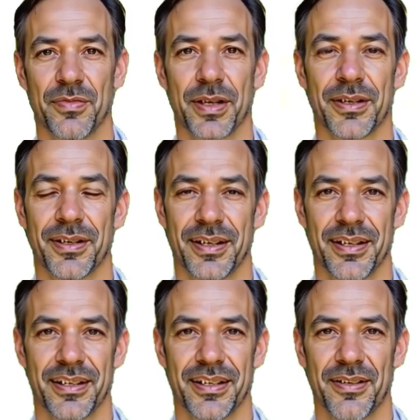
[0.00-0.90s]
It's
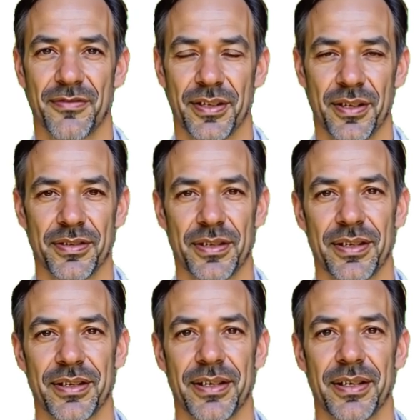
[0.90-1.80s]
backed by
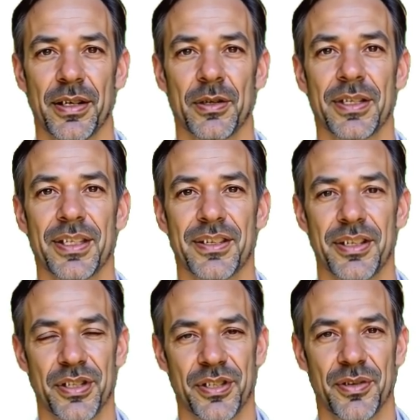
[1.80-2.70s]
scientific studies
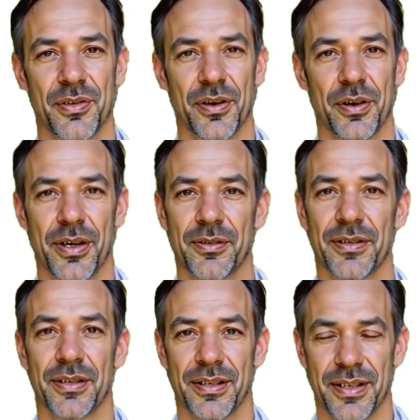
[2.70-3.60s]
and can
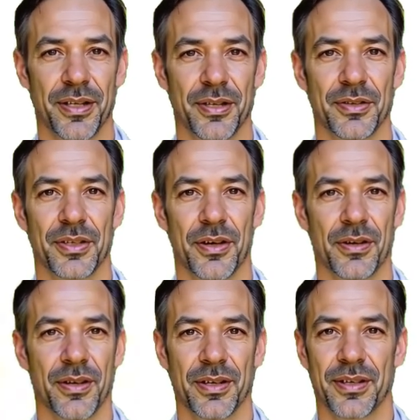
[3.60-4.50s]
be taken as
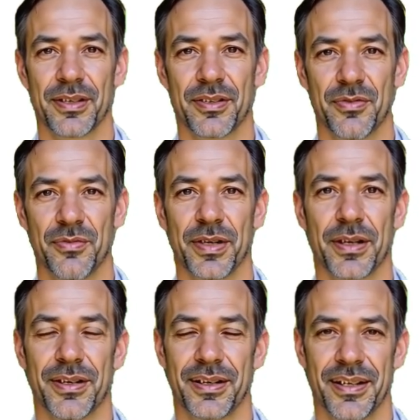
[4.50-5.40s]
juice,
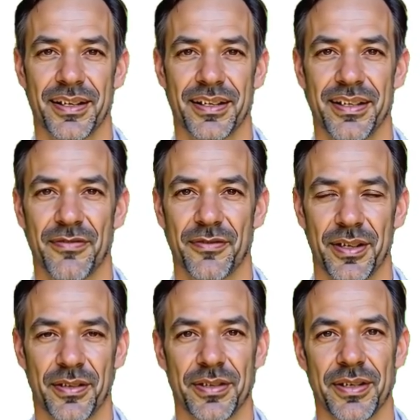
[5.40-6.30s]
tea, or
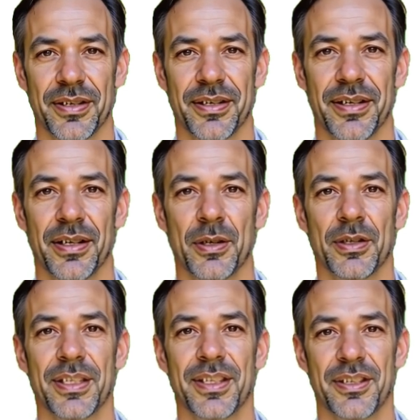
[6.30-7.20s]
powder.
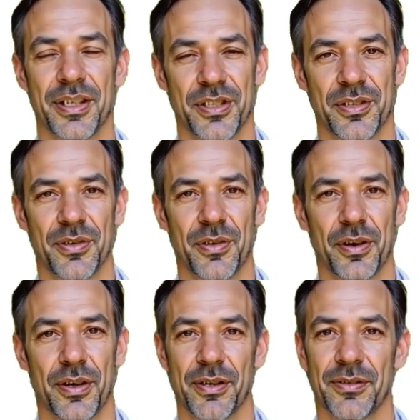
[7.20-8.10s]
Most
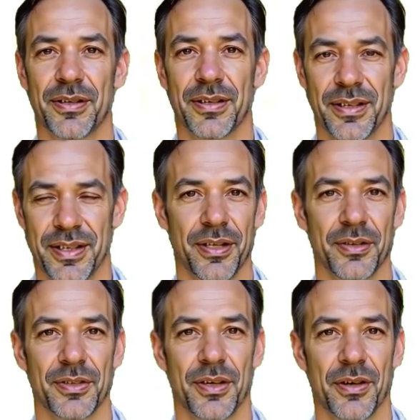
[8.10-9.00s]
importantly, it's safe for
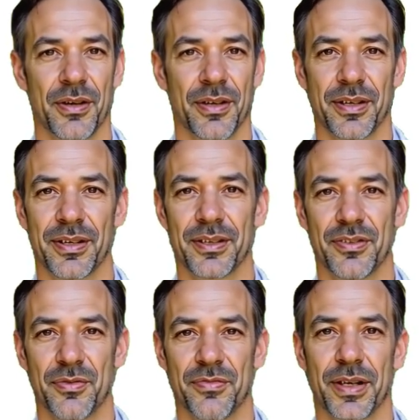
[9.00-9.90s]
most
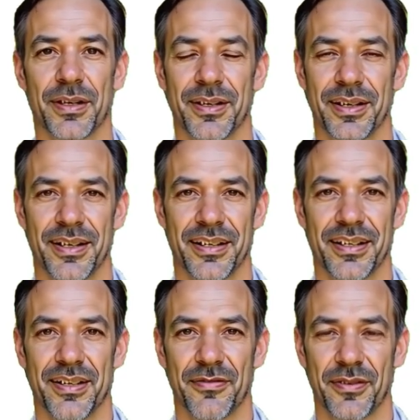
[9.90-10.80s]
seniors, but talk
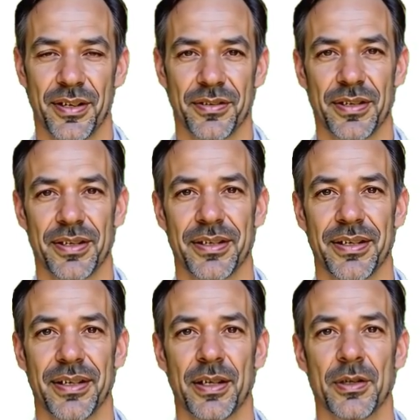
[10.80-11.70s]
to your doctor if
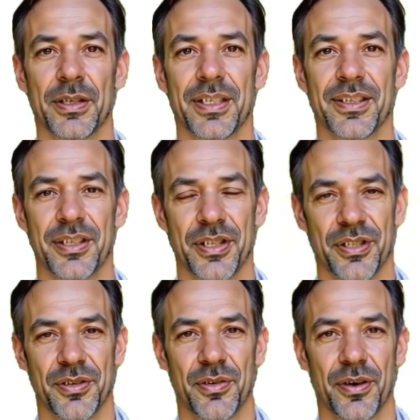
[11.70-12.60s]
you're on blood
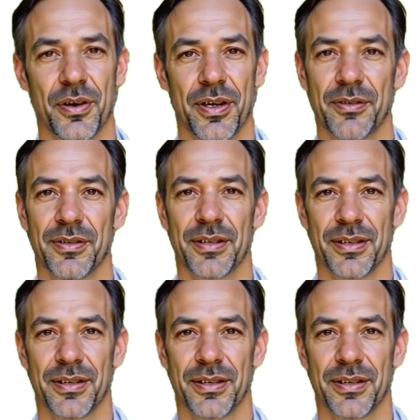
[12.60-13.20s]
pressure meds.